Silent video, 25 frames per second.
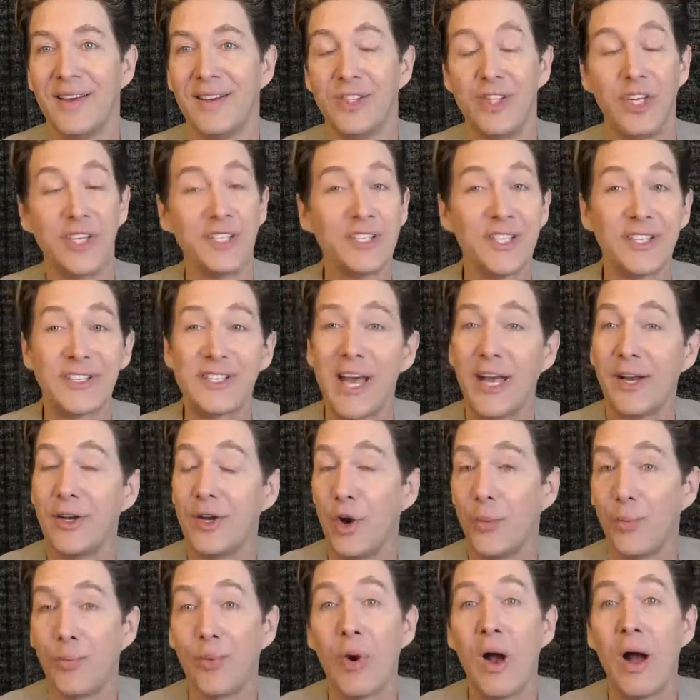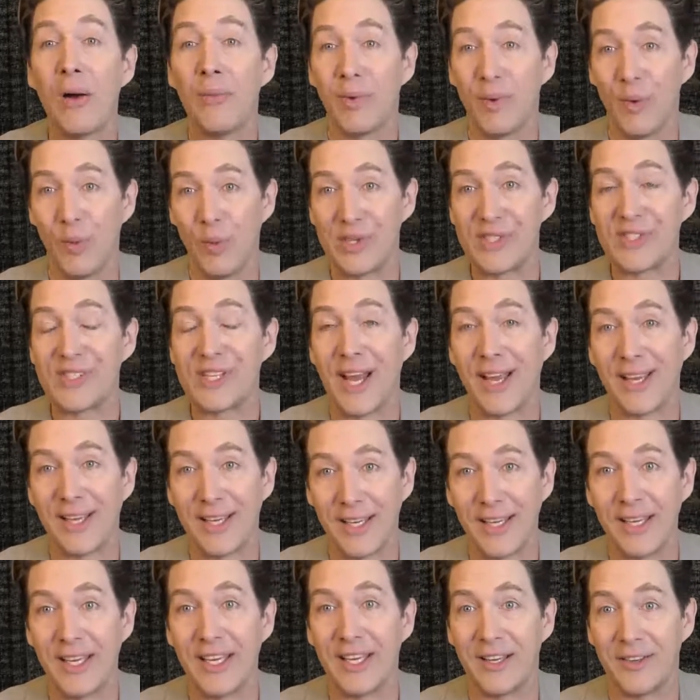Jesus had no problem with
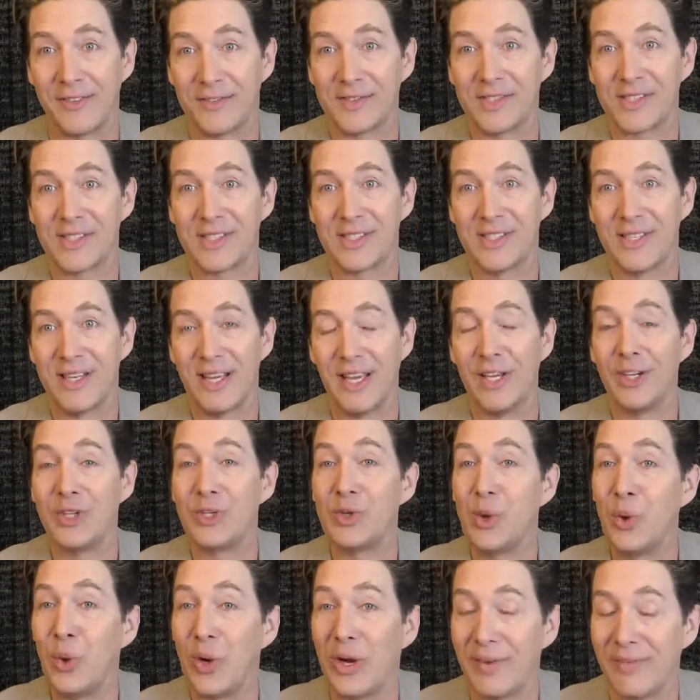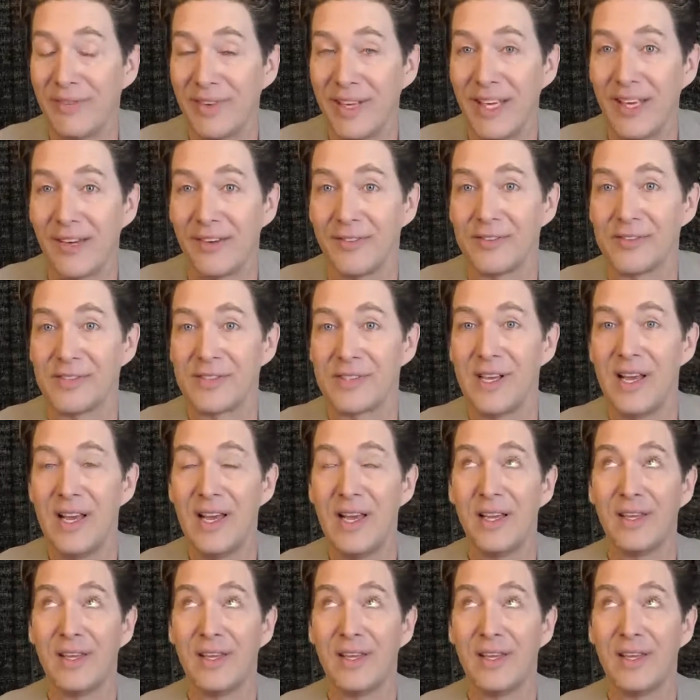psychic gifts, intuitive gifts,